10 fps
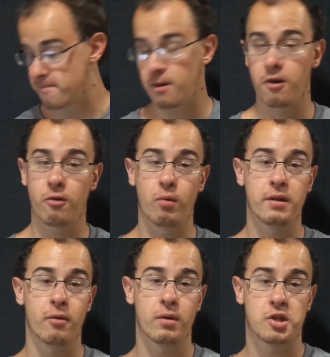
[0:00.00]
I don't know
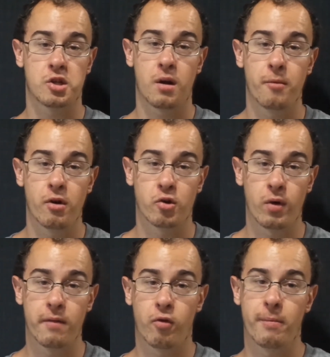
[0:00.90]
what what Sean Murray's
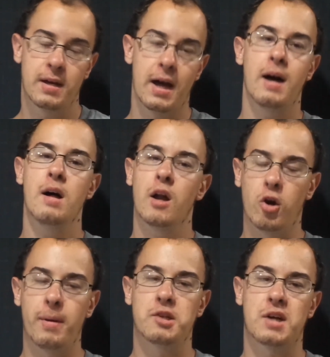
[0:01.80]
waiting for, but yeah,
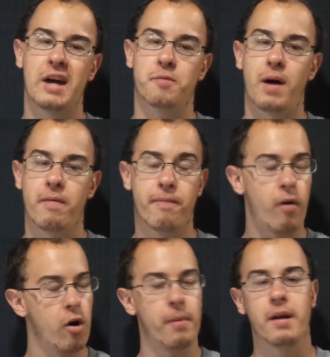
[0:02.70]
No Man's Sky is by
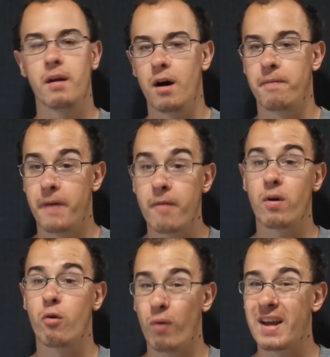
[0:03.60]
far my uh,
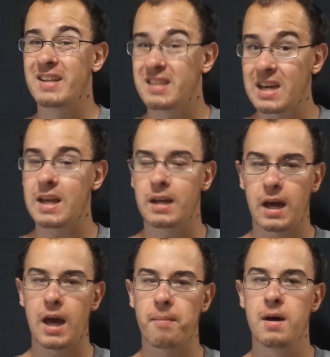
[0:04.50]
favorite rated teen
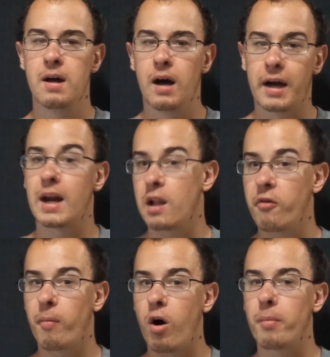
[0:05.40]
game. Again, I love
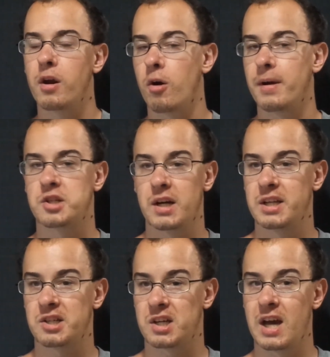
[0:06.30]
them all, but No Man's Sky
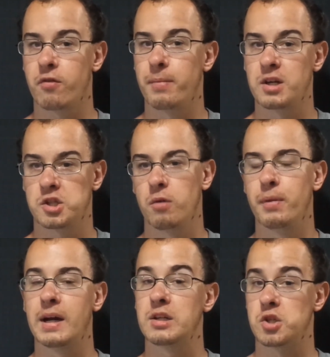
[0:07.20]
takes the cake for being so
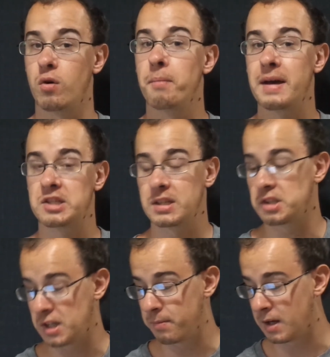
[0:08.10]
big and so amazing at the
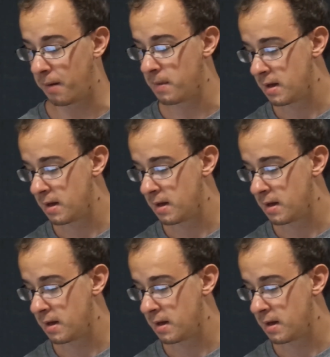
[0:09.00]
same time.